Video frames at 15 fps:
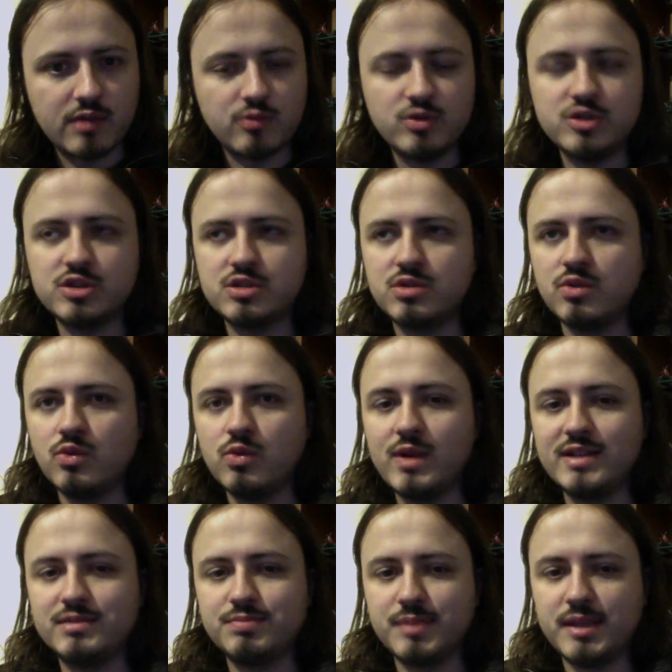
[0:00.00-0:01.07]
It wouldn't just
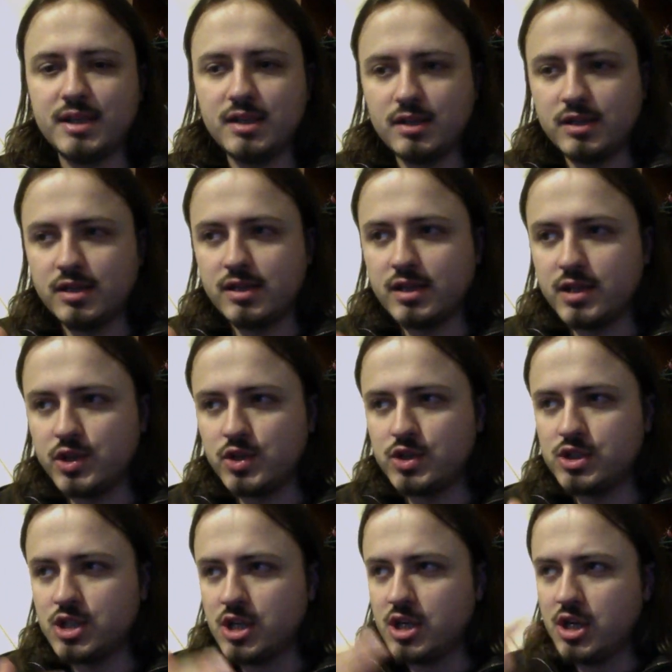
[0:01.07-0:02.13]
always be,
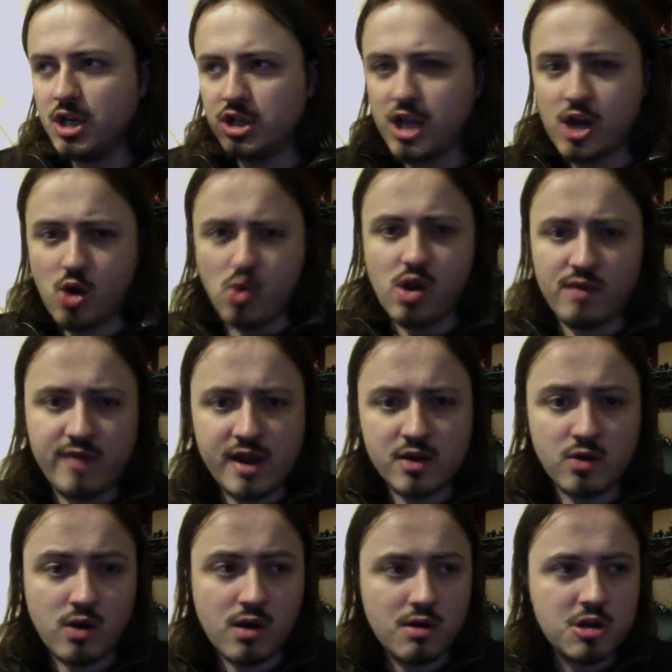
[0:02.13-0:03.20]
it's like all of it
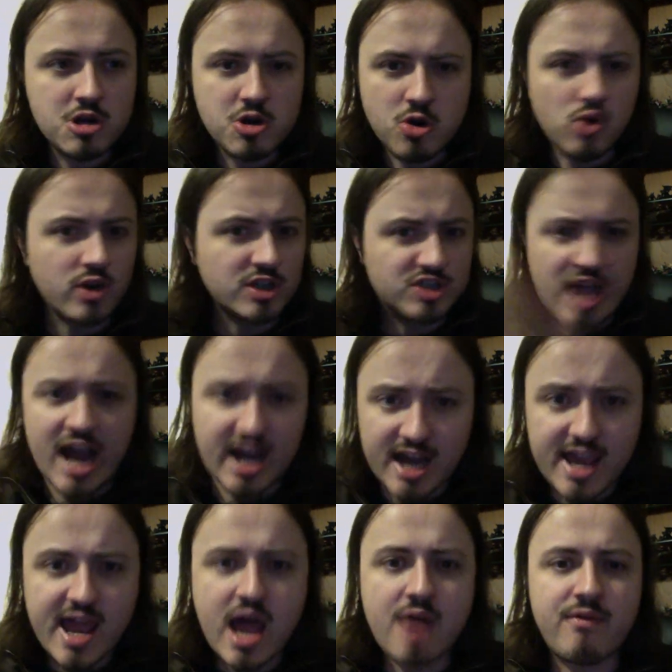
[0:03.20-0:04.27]
or
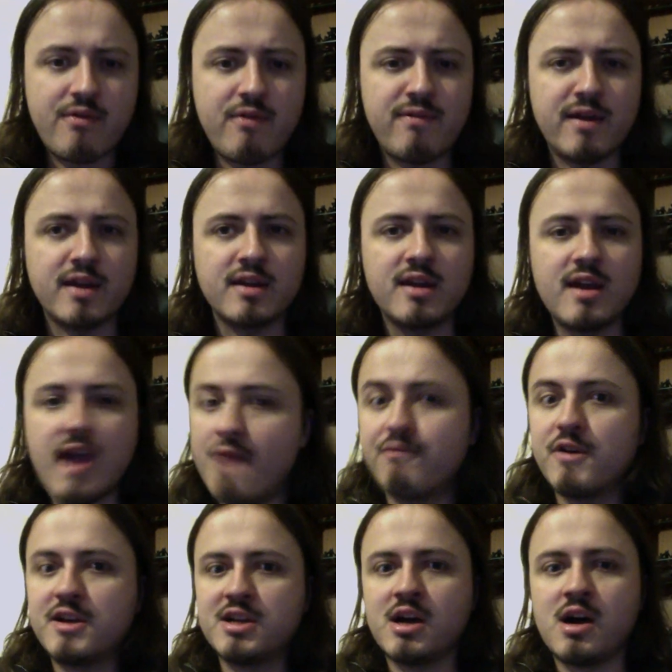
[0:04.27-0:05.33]
exactly half of it every
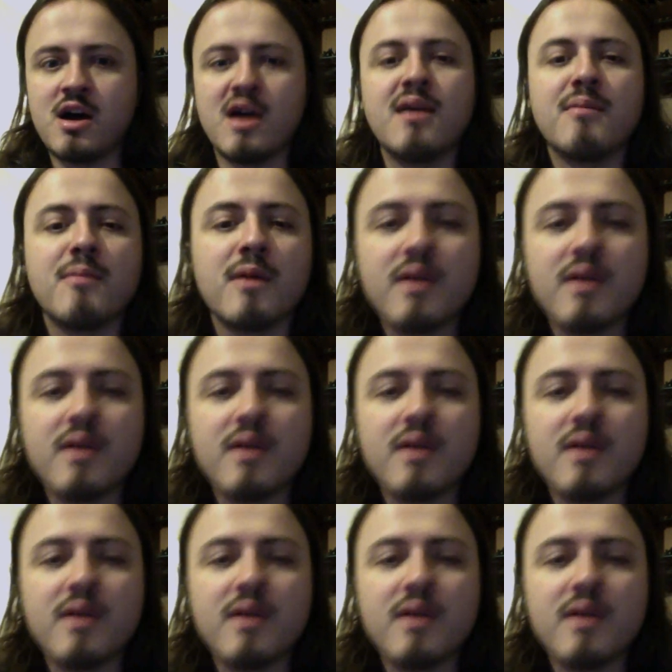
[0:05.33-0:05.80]
time.